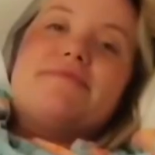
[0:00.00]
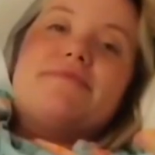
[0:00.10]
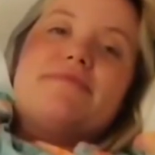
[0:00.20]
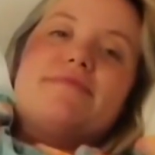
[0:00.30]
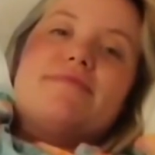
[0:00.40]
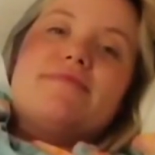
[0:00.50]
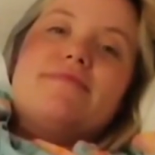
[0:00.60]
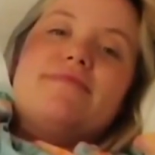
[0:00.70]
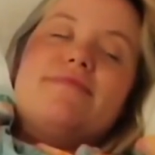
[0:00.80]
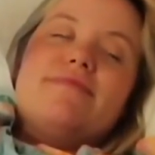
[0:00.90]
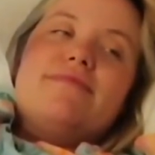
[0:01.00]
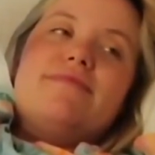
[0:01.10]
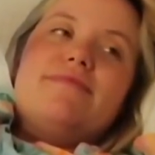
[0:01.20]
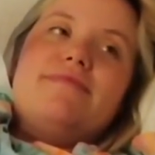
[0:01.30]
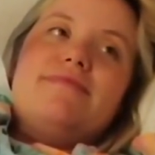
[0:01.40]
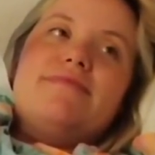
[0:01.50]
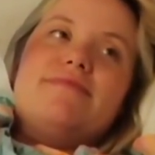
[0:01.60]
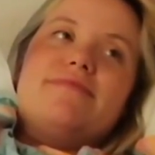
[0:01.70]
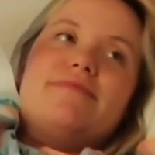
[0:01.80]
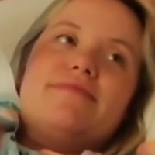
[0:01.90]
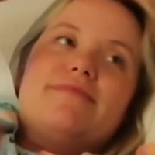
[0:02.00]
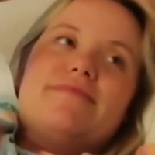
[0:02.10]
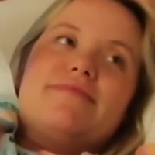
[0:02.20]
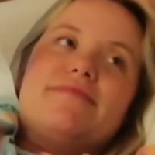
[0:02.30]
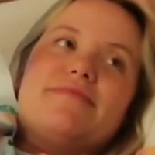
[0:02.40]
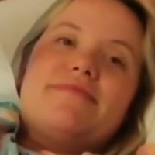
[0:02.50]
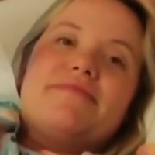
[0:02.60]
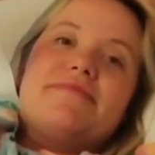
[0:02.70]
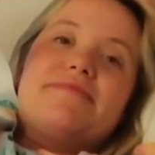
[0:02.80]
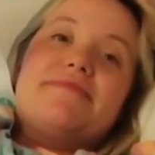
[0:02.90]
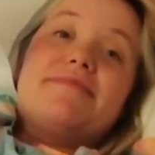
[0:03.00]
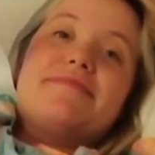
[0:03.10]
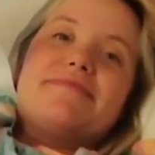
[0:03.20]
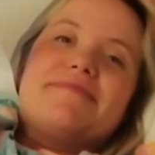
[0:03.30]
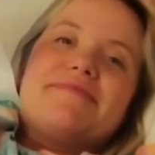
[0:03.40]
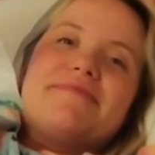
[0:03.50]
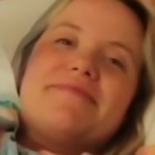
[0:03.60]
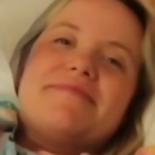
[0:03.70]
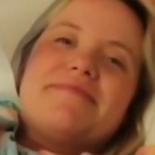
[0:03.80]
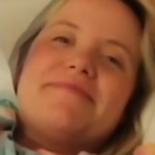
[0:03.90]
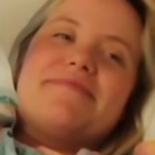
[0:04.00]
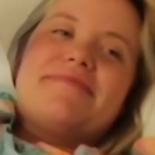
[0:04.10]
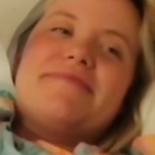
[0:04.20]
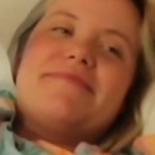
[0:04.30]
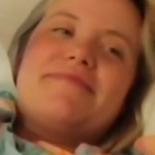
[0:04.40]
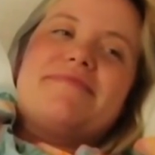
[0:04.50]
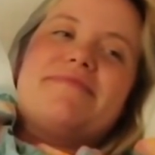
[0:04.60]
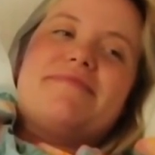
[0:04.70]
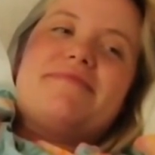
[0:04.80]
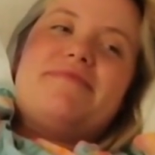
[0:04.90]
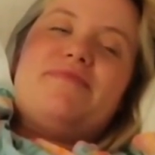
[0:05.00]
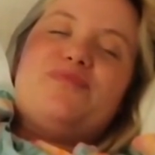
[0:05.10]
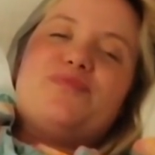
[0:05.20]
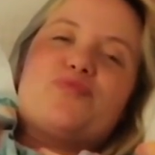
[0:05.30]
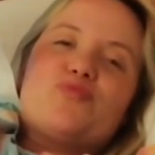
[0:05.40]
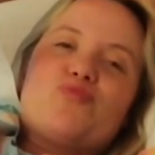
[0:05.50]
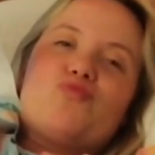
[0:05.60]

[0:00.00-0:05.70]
This person isn't speaking.